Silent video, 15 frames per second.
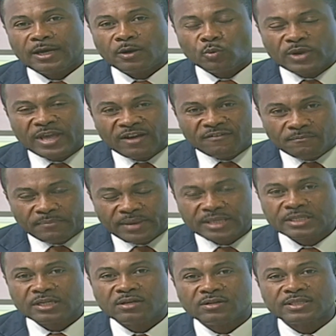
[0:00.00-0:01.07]
We have
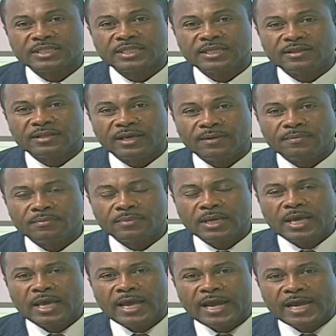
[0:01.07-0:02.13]
metals in them.
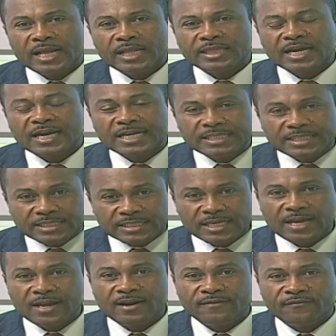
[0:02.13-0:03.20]
And the
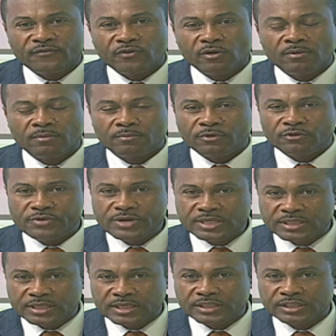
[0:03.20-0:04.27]
concern from
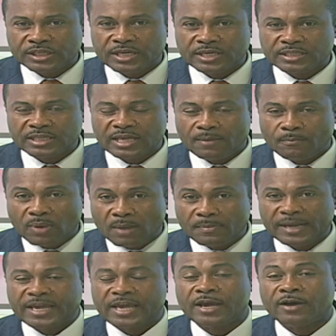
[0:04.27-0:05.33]
researchers in
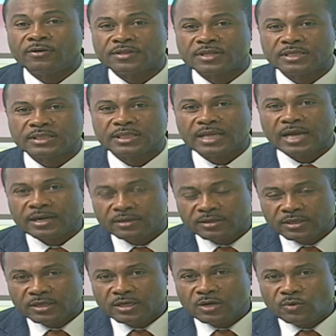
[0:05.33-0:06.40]
public health is that
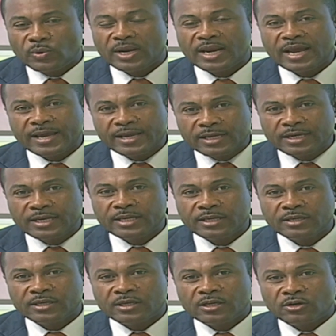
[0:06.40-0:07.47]
we're
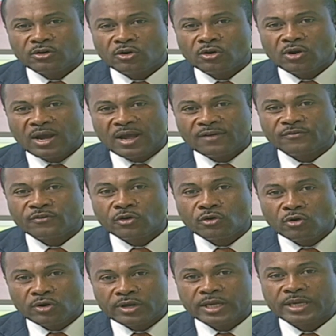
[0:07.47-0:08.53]
likely going to have
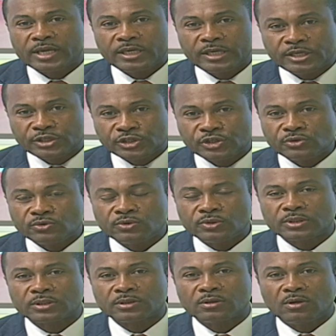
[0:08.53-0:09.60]
chronic
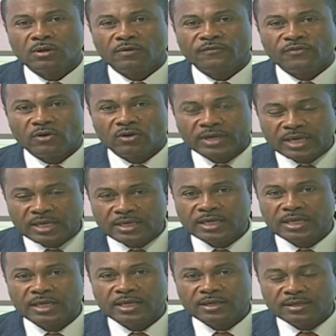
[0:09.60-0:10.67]
issues for
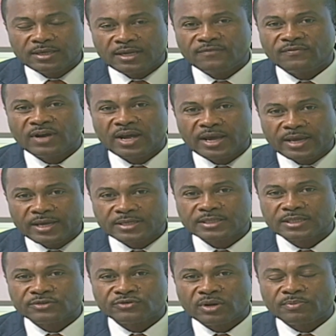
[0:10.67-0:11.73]
kidney, liver,
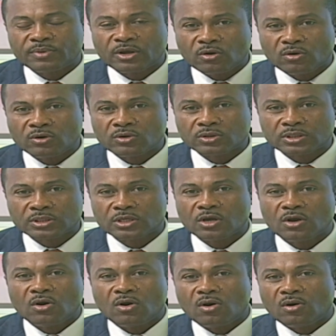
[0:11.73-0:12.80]
etc. because
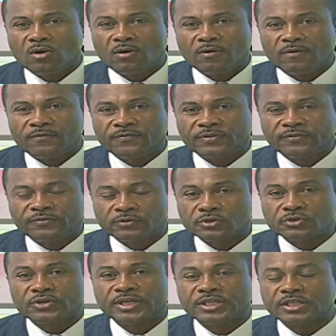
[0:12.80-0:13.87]
of the
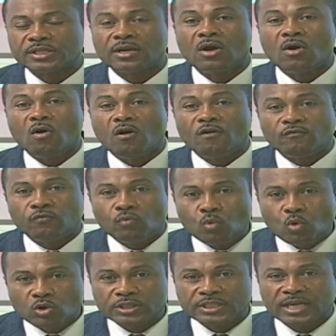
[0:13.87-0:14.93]
filtration of
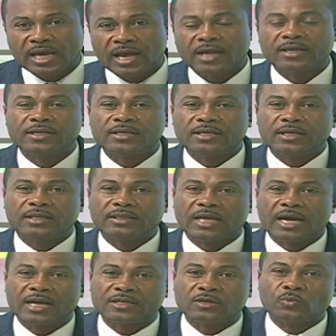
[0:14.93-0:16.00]
water
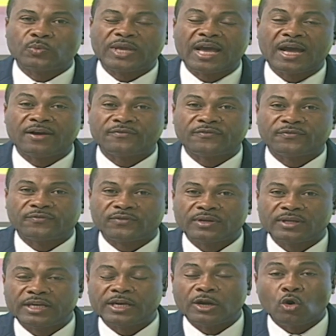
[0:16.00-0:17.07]
that we have
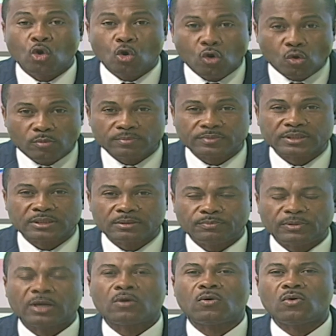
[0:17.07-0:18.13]
in homes
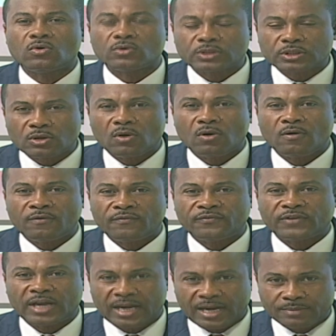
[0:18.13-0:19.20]
because
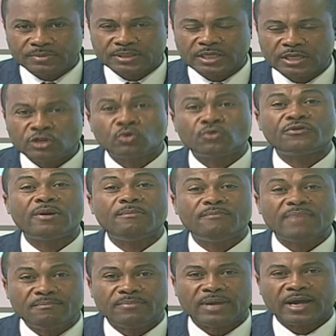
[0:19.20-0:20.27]
of galamsey. You
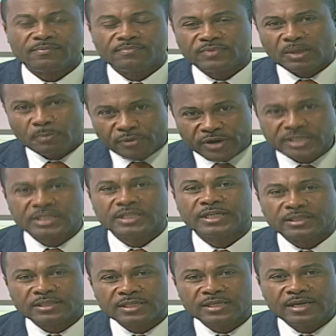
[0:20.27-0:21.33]
remember the
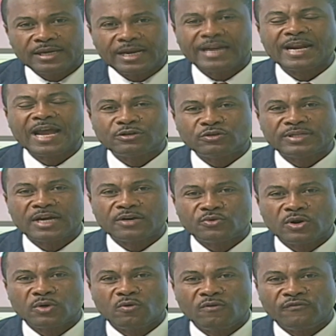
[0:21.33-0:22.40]
president, Nana
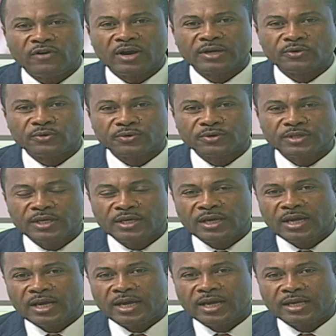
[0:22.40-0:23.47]
Akufo-Addo,
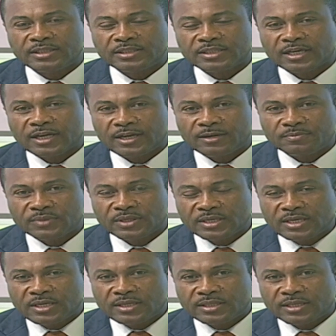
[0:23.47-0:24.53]
and
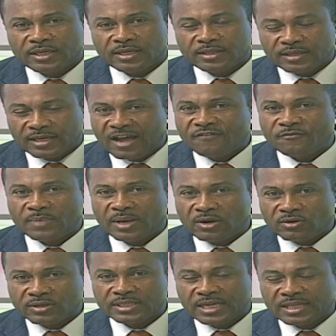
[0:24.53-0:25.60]
the
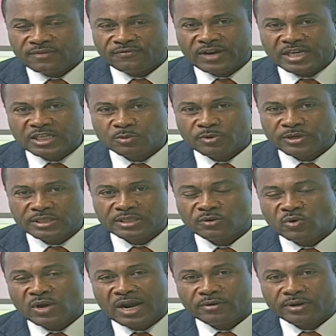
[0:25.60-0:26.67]
government alongside the vice
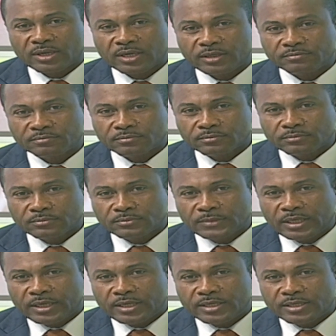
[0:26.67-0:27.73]
president, who currently
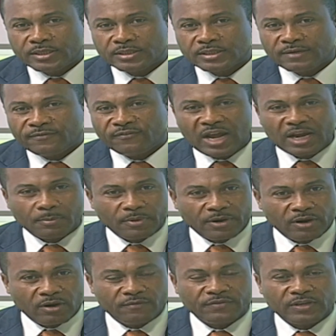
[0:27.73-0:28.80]
is the flag
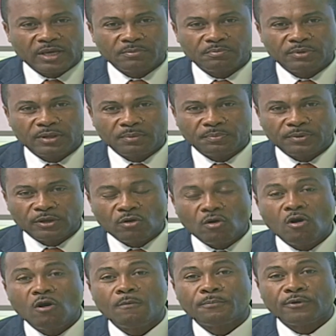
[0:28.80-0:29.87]
bearer of the MPP,
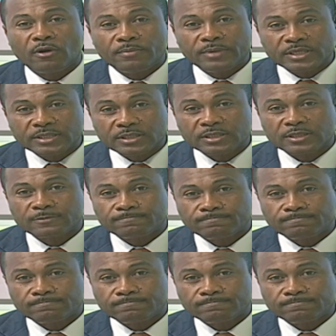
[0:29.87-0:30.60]
all promised